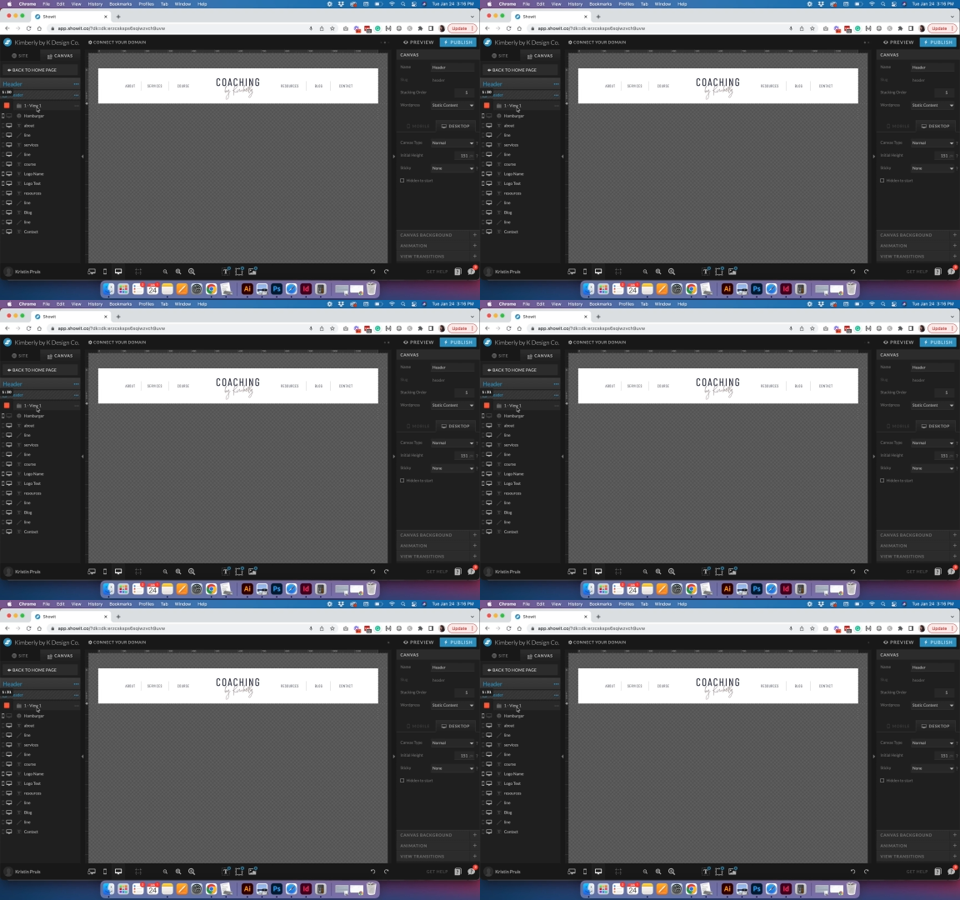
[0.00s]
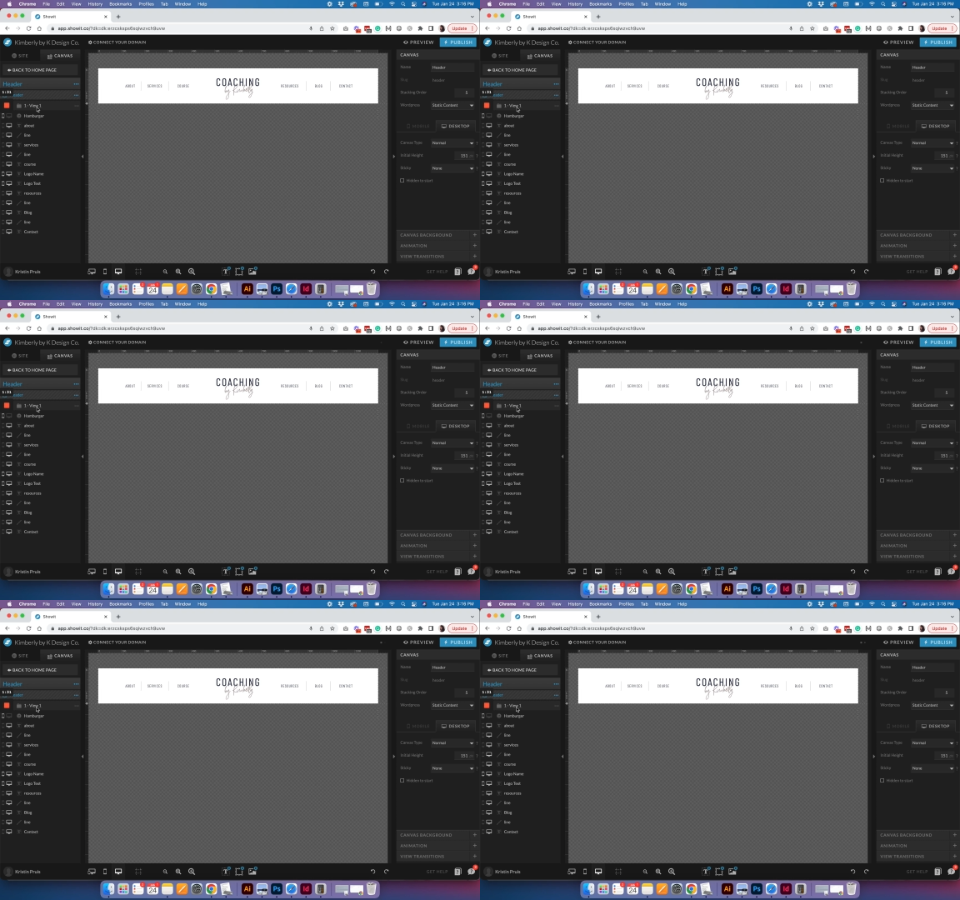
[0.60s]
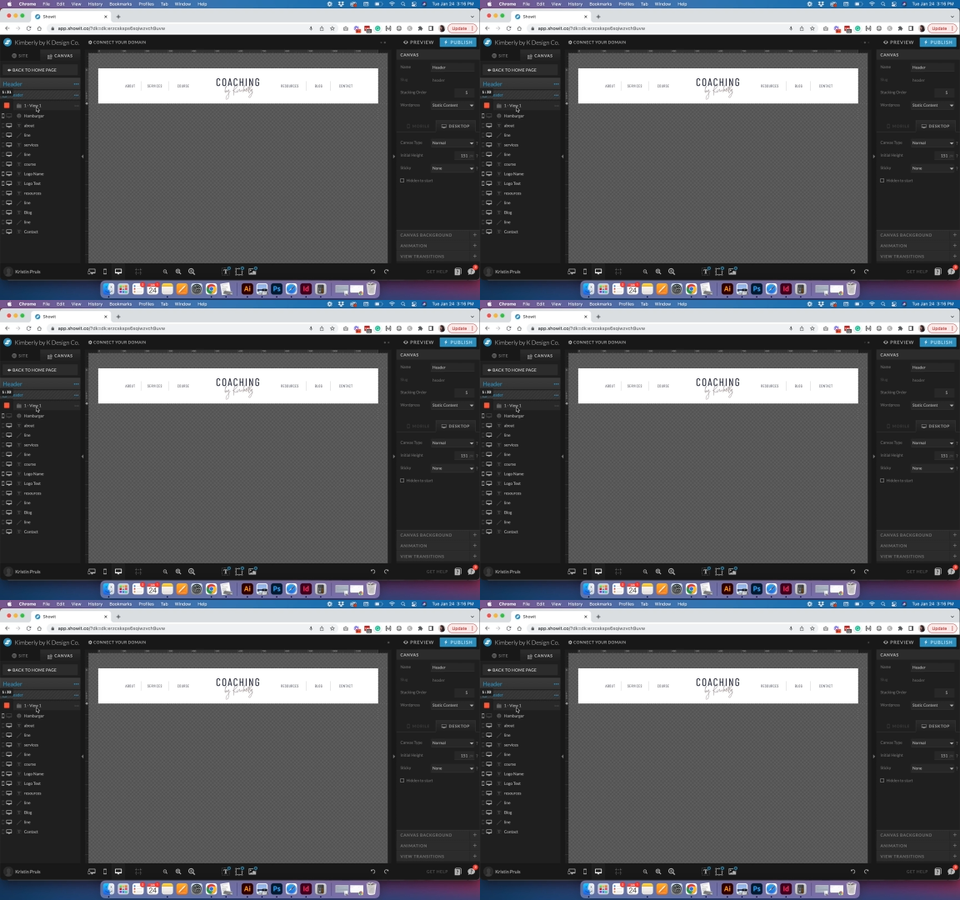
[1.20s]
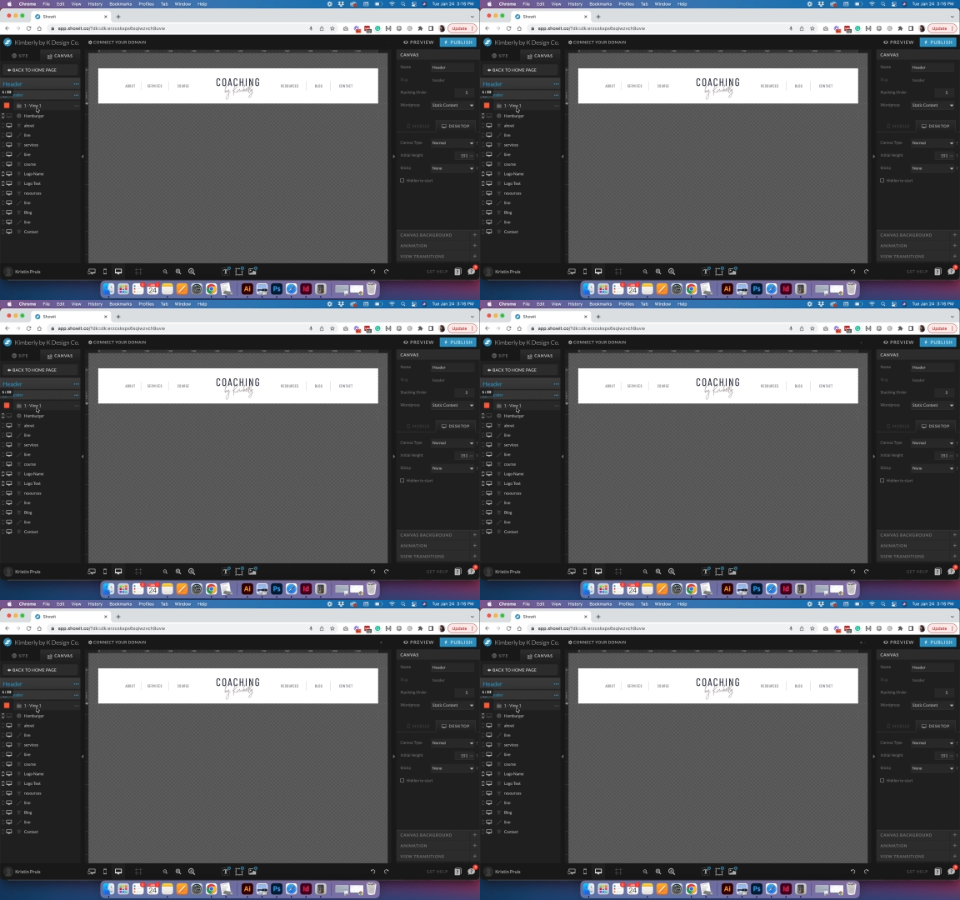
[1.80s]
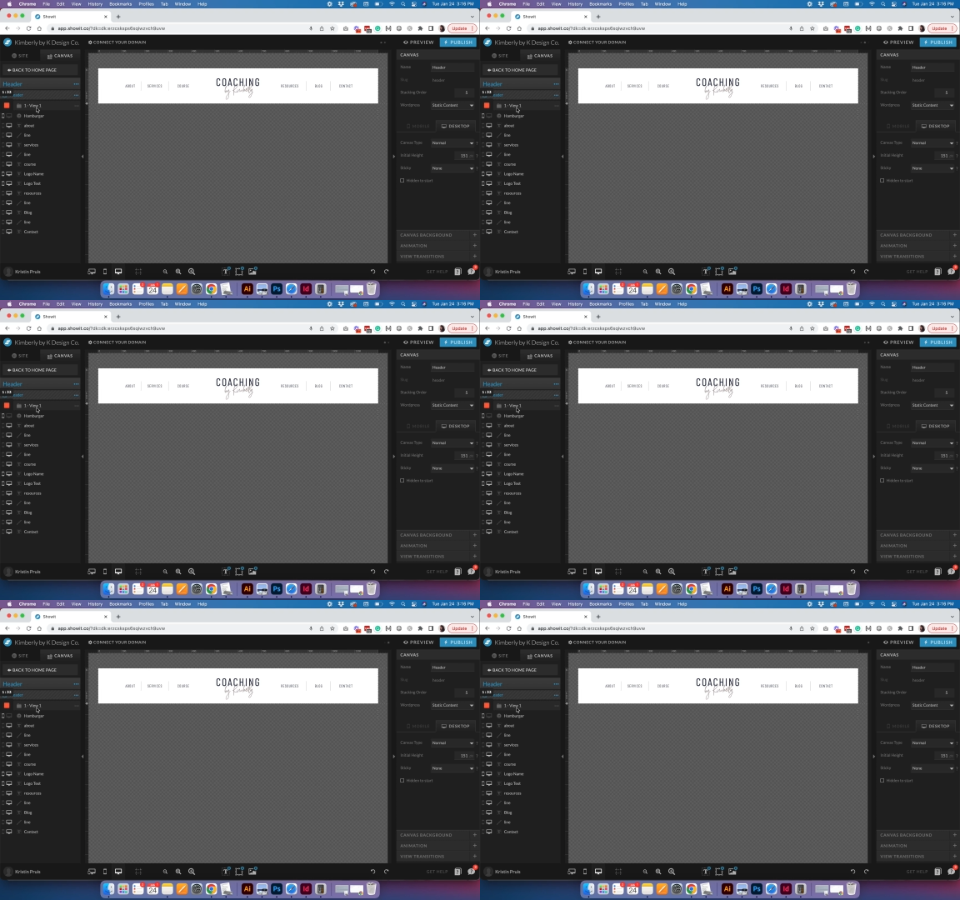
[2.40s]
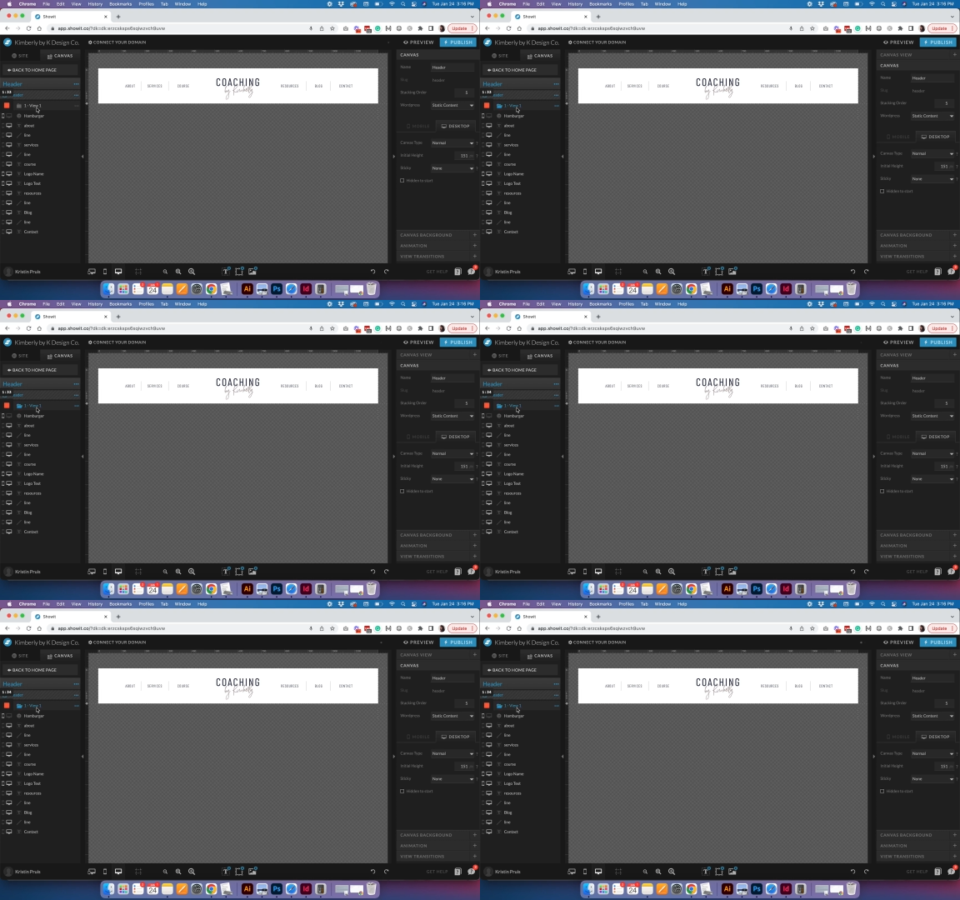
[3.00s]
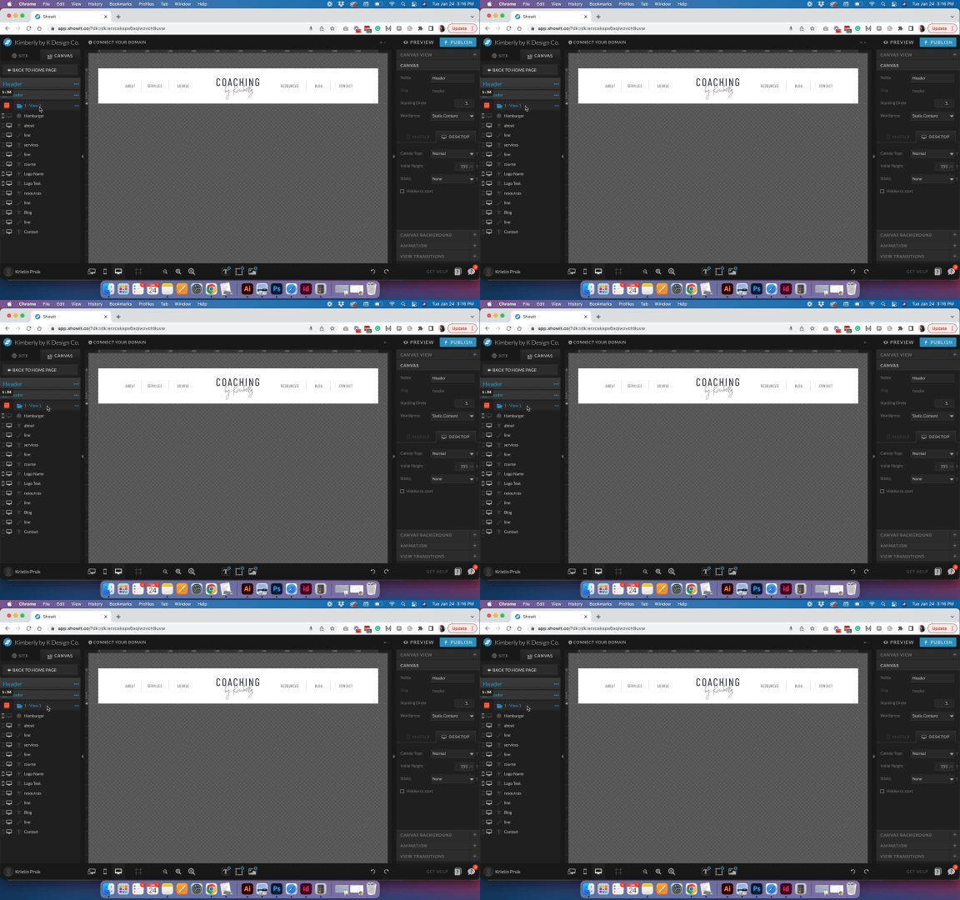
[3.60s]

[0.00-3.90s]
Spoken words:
Nobody's mouth can be seen.